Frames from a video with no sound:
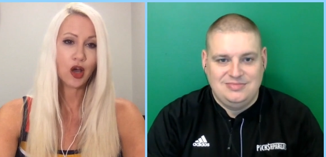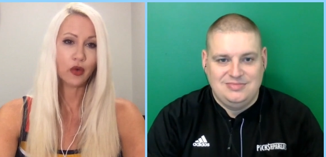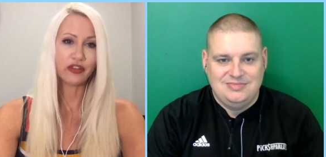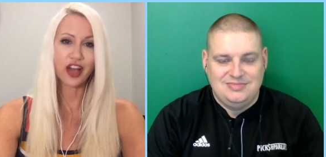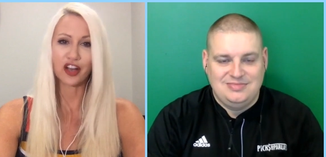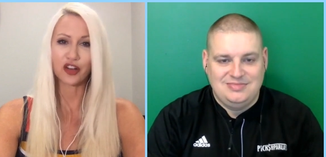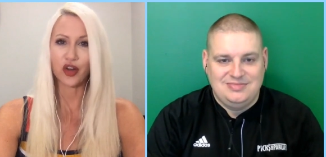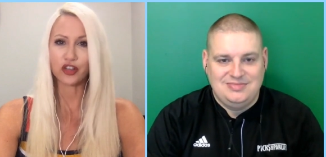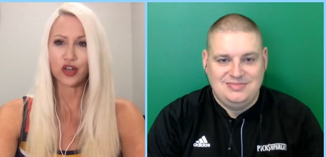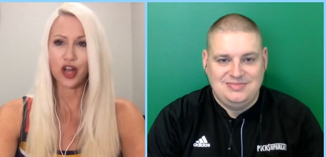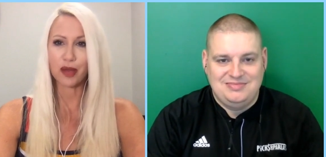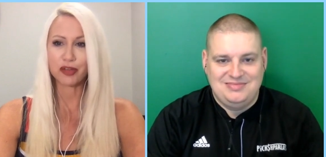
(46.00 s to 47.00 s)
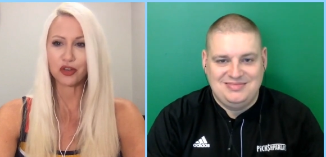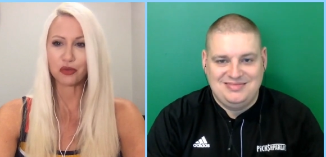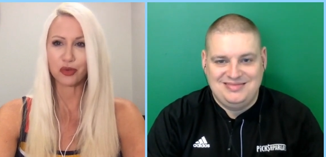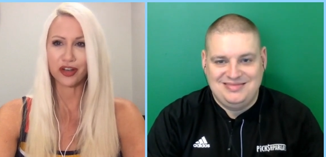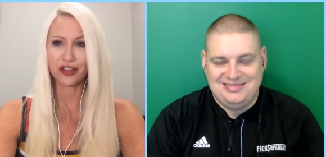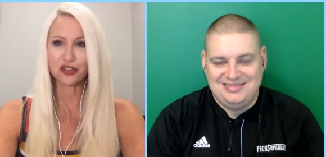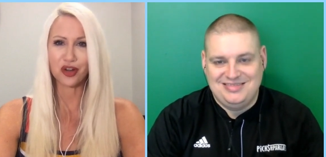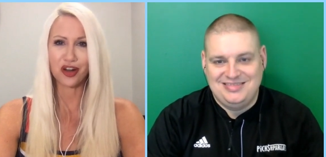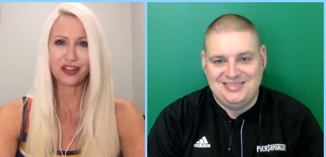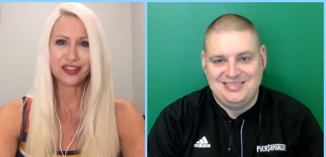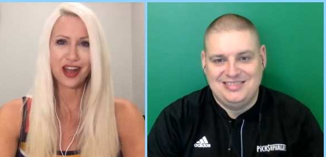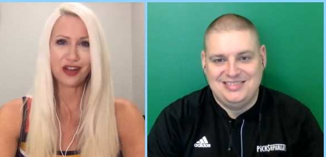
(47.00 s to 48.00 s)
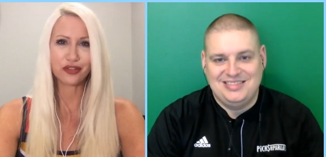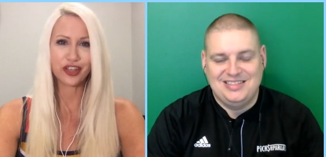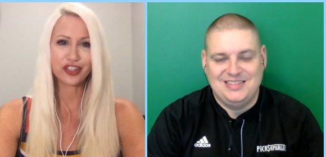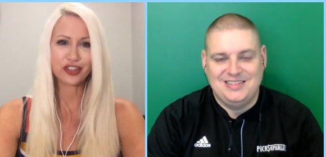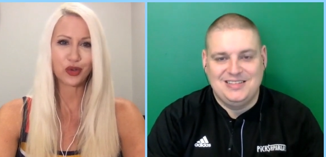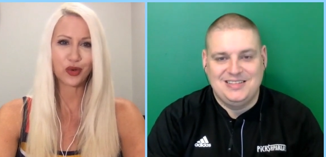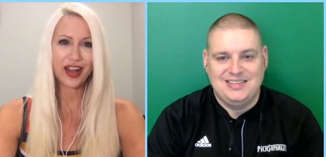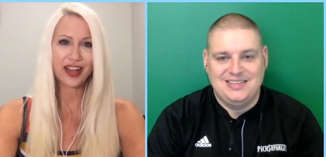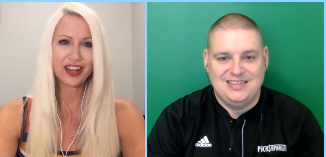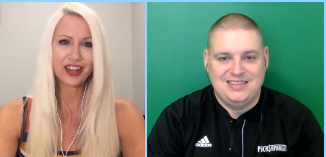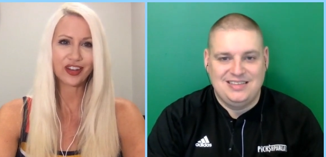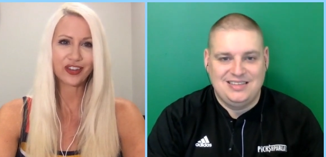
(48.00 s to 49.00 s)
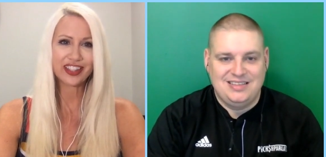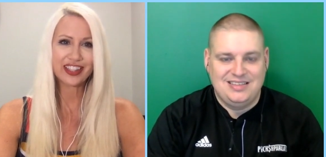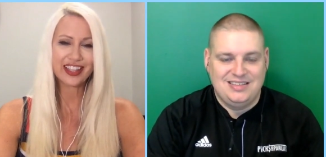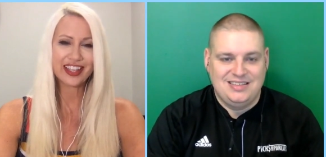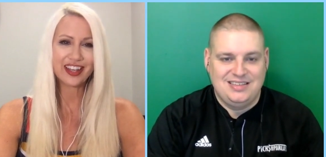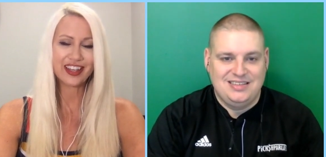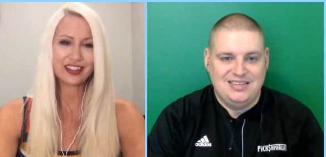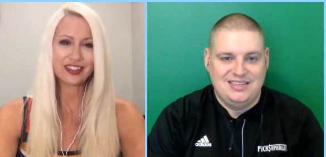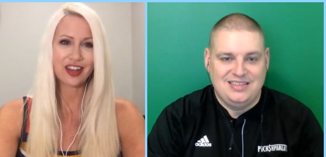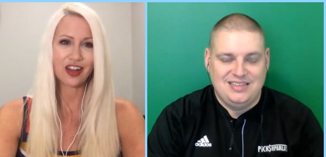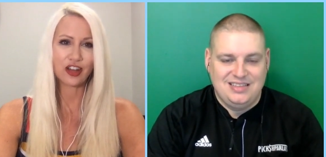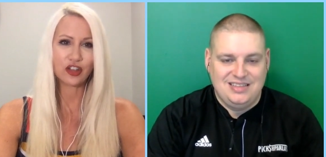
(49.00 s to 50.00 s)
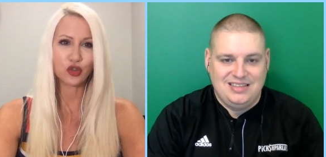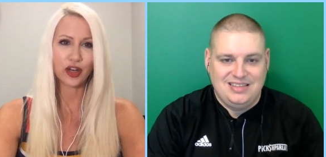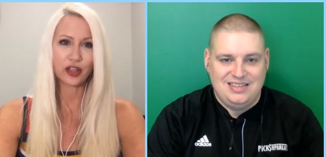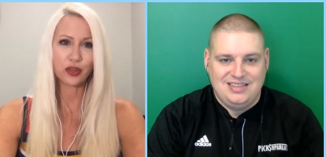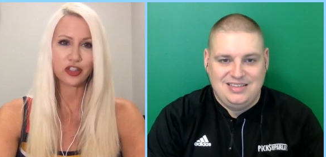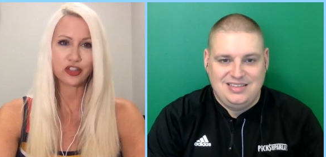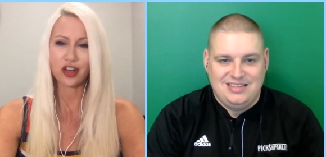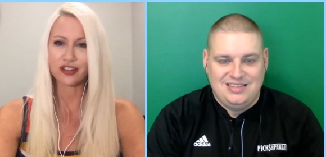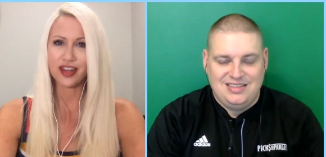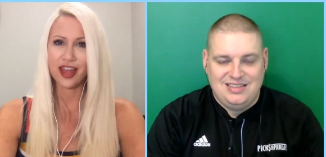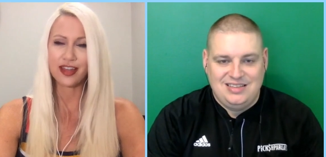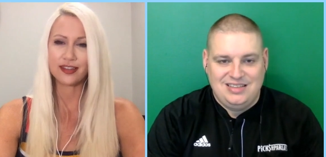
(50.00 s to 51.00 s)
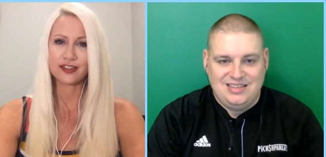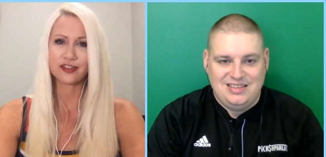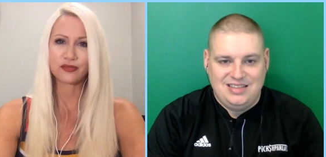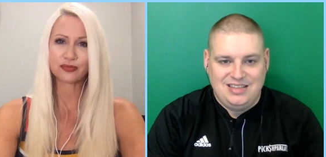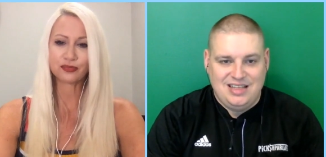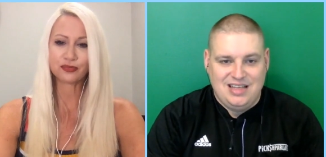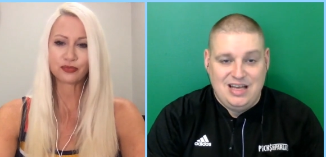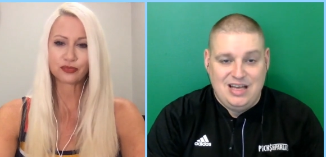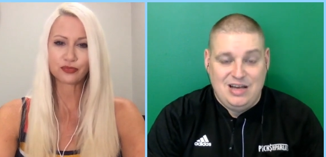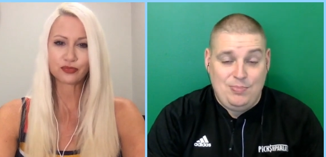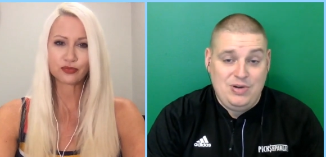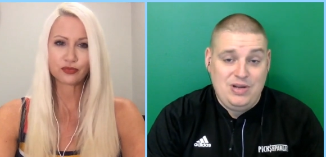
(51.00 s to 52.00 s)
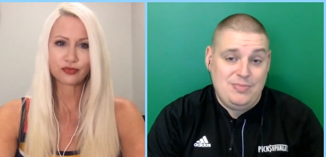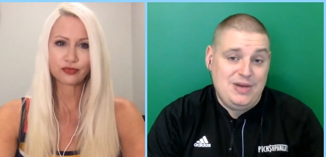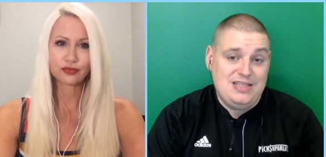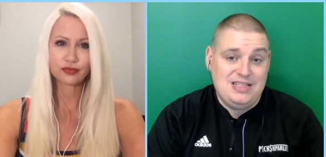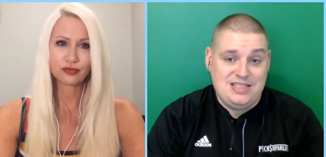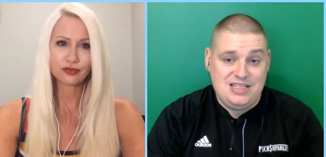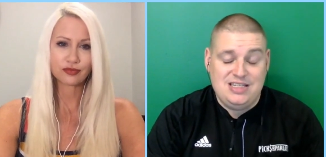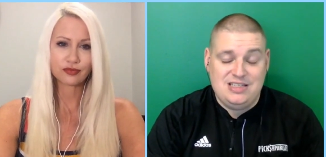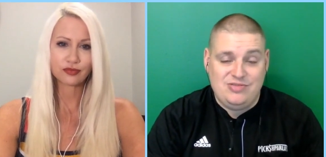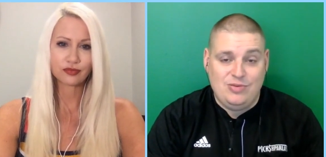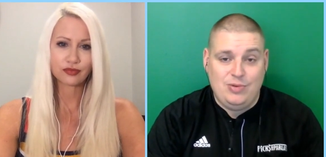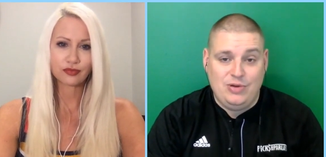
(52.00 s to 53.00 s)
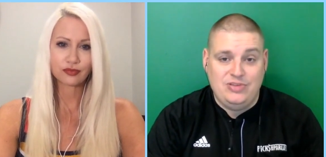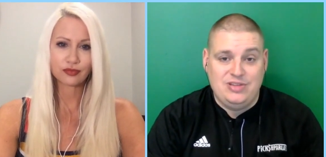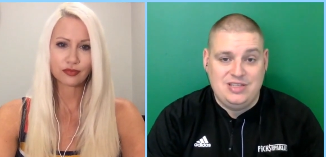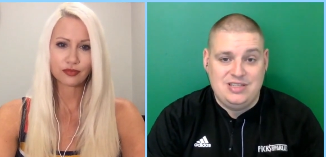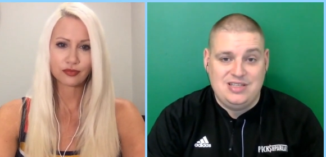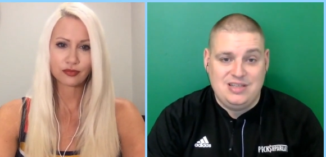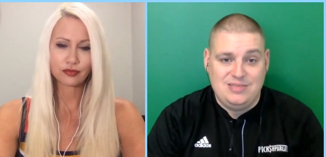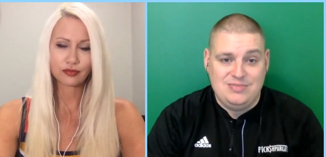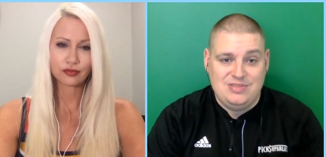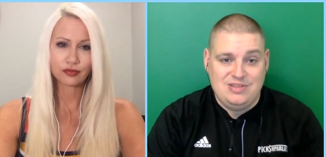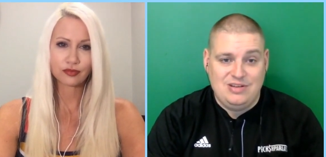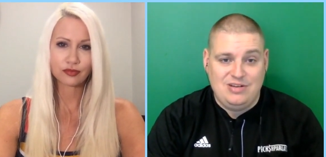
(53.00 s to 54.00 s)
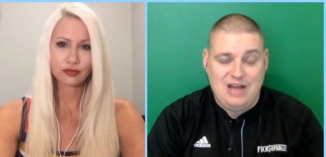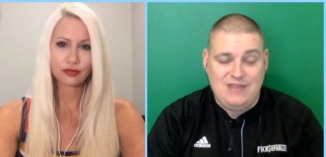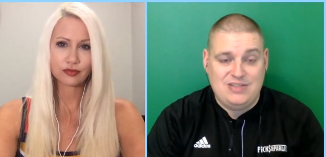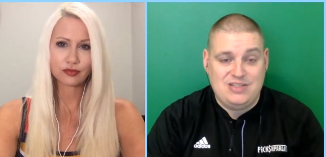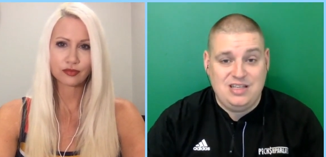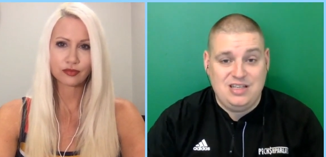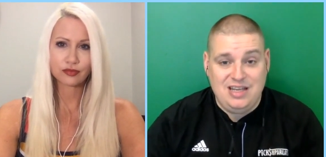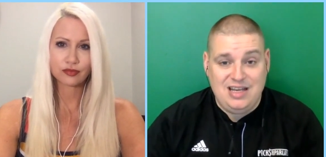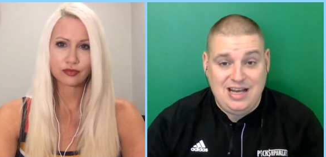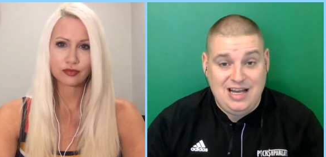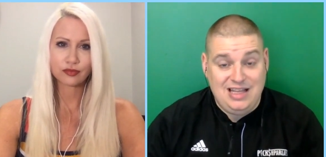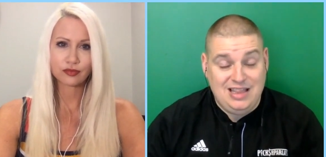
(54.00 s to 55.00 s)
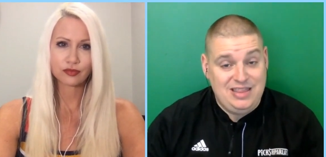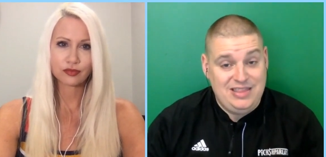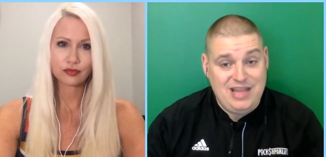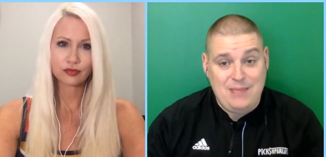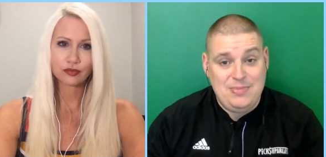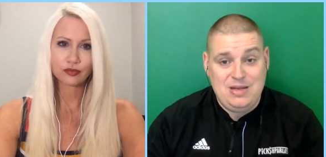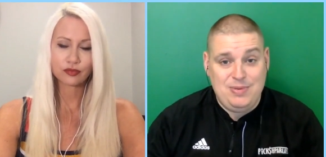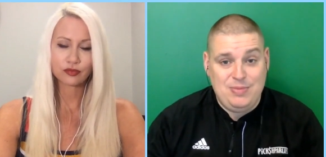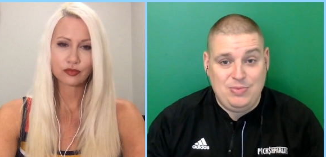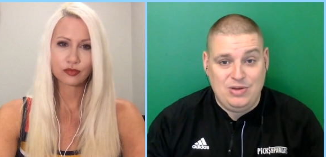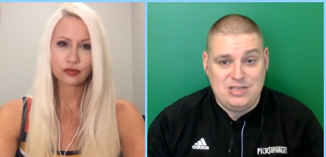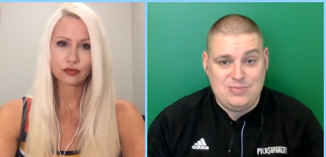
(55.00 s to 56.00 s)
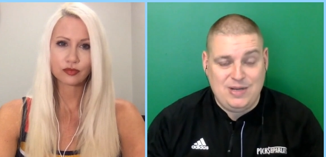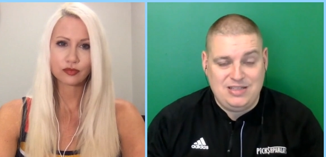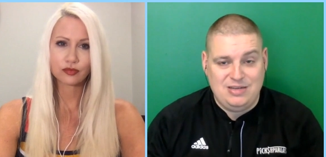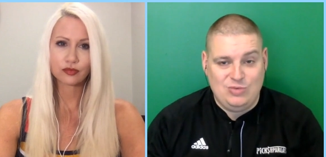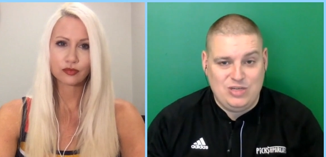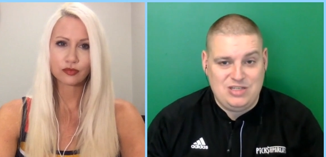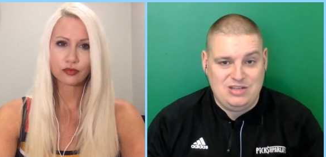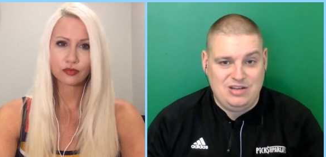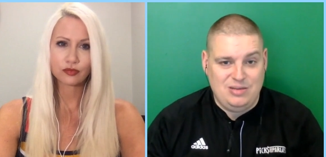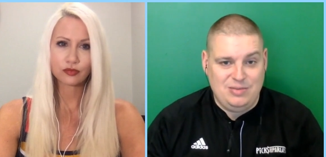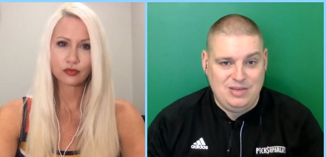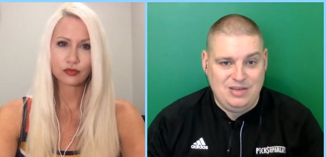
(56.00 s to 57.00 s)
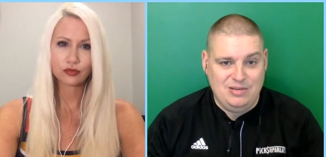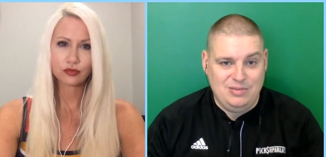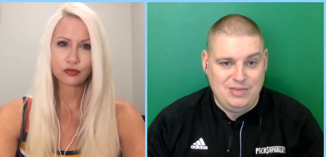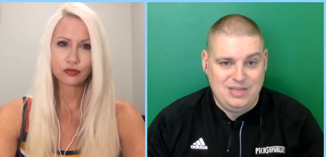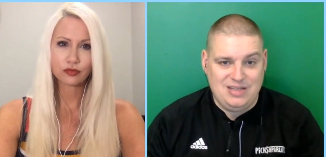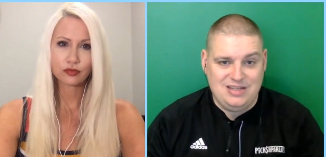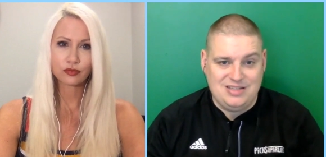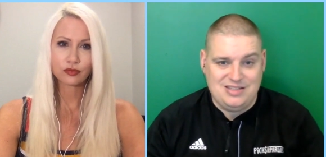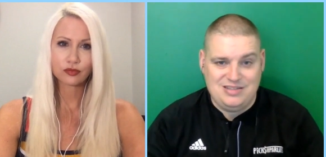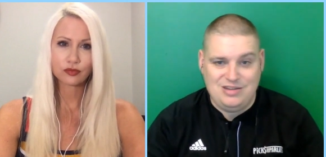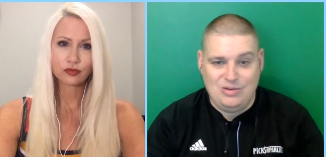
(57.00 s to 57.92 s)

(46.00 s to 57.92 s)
Speaker 1: We've got Craig Trapp here to break this one all down for us. Craig, uh, early leanings on Drake and Wichita State.
Speaker 2: Uh, pretty amazing seasons for both of these teams. You know, obviously, uh, not many people expected Wichita to be here because